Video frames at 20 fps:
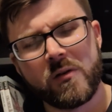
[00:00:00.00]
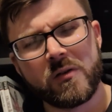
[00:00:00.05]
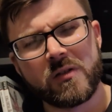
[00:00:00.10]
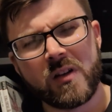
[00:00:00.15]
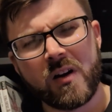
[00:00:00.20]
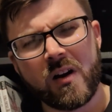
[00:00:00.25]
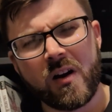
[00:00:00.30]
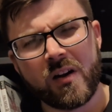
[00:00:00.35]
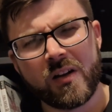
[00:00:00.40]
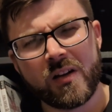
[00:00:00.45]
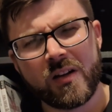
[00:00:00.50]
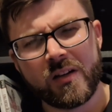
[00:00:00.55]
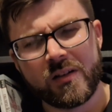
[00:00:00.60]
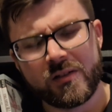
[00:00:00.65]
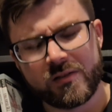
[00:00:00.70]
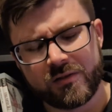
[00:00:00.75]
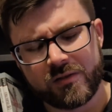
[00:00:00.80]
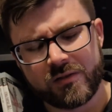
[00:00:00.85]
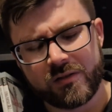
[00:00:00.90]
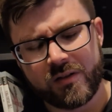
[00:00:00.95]
Was it
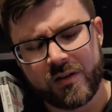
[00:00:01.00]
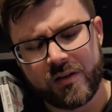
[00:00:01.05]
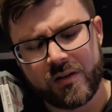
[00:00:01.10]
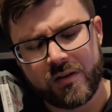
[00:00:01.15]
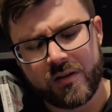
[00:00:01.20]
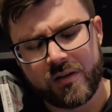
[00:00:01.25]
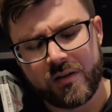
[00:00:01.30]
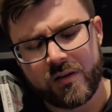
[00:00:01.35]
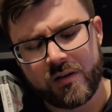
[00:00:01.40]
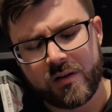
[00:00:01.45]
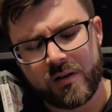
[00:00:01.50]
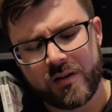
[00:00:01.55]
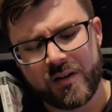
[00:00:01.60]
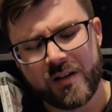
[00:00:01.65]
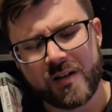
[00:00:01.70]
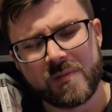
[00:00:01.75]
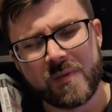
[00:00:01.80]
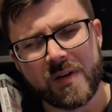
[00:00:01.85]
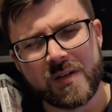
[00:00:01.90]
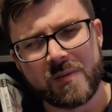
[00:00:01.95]
Arceus? I
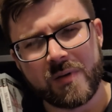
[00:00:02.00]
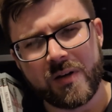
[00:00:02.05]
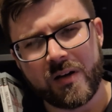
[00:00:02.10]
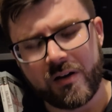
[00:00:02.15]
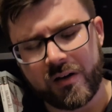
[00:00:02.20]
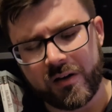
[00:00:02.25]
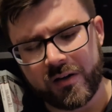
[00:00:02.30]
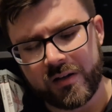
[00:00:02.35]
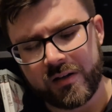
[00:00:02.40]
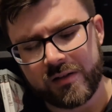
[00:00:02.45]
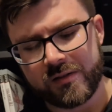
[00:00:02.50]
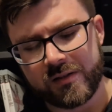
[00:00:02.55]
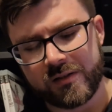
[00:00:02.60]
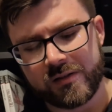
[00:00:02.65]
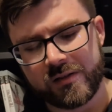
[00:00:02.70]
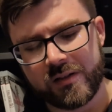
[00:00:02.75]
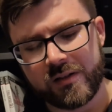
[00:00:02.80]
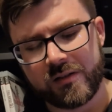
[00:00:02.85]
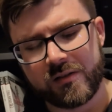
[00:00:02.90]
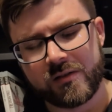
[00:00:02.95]
think it's meant to be Arceus,
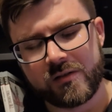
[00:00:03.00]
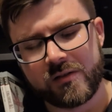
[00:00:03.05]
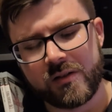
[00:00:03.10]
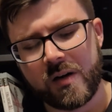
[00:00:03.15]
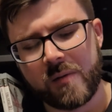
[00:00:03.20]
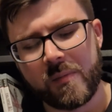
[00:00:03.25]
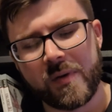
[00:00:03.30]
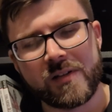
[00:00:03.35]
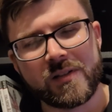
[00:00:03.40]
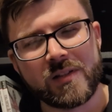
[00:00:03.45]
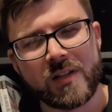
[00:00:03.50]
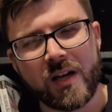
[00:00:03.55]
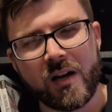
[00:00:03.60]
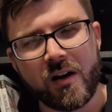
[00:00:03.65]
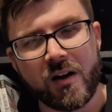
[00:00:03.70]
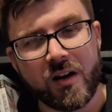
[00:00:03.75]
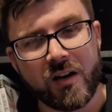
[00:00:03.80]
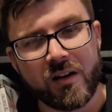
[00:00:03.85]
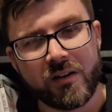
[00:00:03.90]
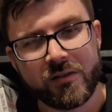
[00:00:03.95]
isn't it? Because you're not meant to say
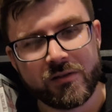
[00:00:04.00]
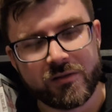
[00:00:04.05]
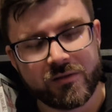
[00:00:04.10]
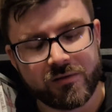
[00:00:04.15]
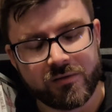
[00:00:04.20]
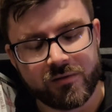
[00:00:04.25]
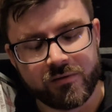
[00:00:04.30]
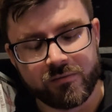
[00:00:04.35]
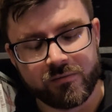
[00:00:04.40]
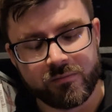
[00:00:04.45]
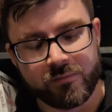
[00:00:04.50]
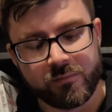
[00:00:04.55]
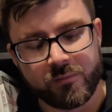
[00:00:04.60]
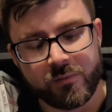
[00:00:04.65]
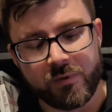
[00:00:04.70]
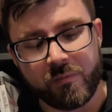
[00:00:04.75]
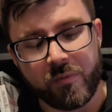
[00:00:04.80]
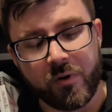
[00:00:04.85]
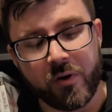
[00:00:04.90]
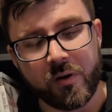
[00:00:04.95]
arse
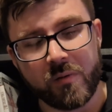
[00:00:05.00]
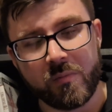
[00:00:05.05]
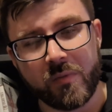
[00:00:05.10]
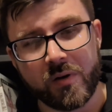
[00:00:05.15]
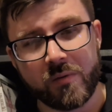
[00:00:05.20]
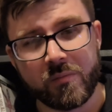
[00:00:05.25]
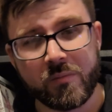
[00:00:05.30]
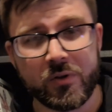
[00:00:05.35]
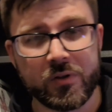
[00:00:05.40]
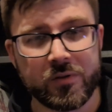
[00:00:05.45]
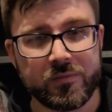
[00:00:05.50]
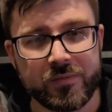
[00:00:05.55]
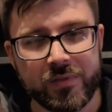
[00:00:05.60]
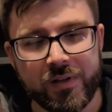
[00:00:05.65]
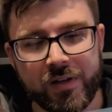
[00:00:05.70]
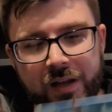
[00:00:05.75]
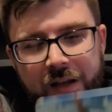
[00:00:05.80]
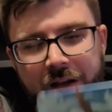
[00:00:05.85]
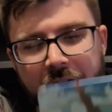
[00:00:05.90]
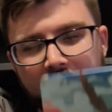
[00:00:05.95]
with Pokemon, but
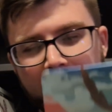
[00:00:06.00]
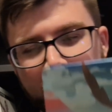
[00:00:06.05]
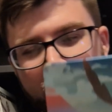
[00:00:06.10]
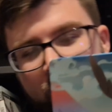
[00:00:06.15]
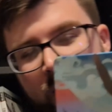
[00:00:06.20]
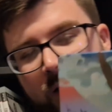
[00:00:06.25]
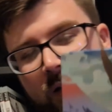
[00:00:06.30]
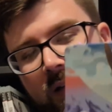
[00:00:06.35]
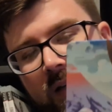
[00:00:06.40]
hey ho.